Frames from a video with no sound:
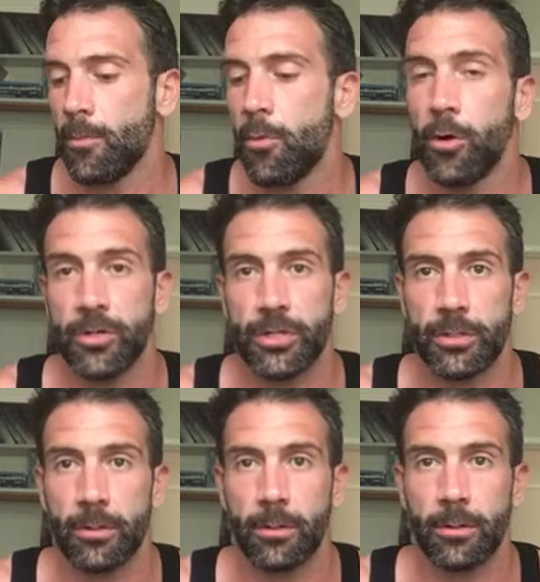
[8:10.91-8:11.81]

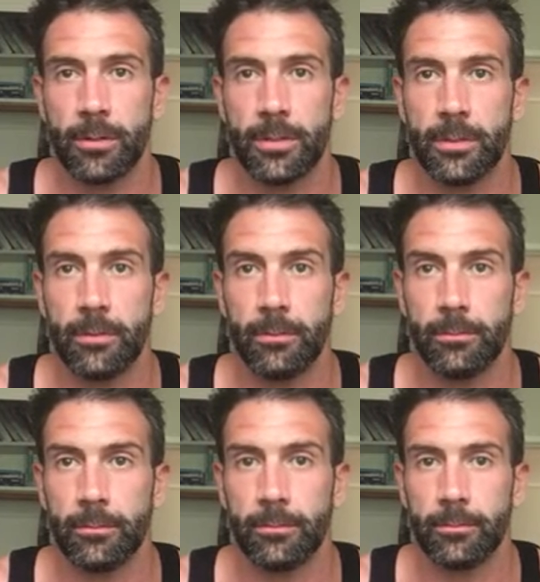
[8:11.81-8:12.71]
push to
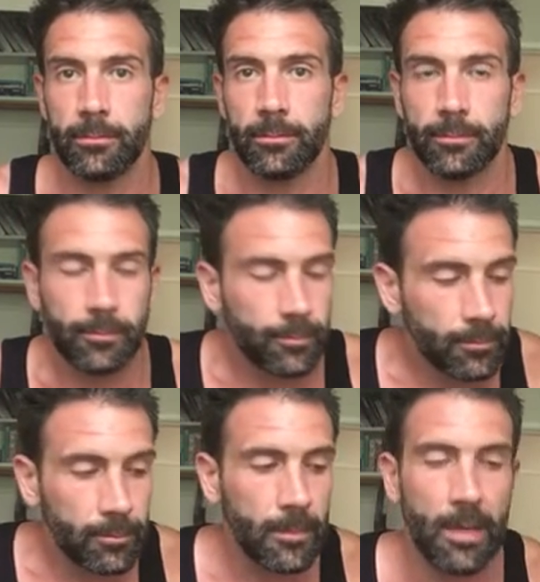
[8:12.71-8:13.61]

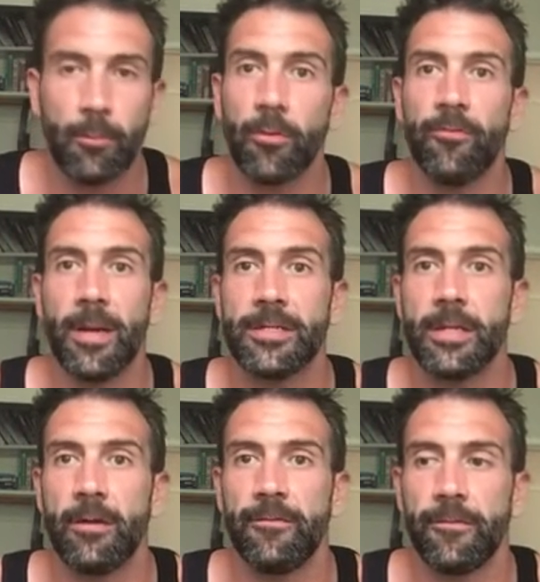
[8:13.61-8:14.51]
improve
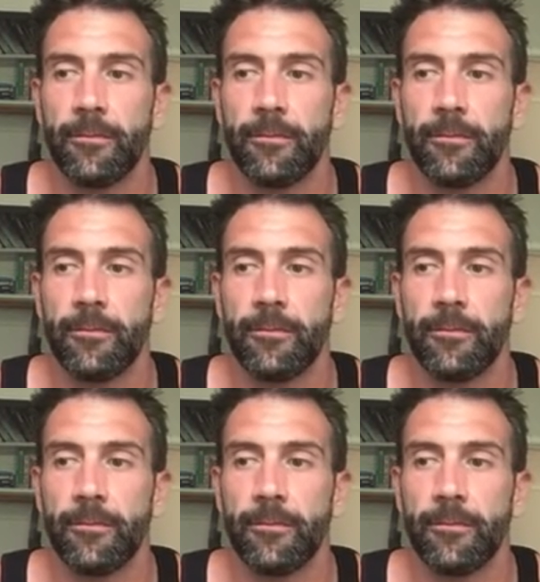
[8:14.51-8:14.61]
myself.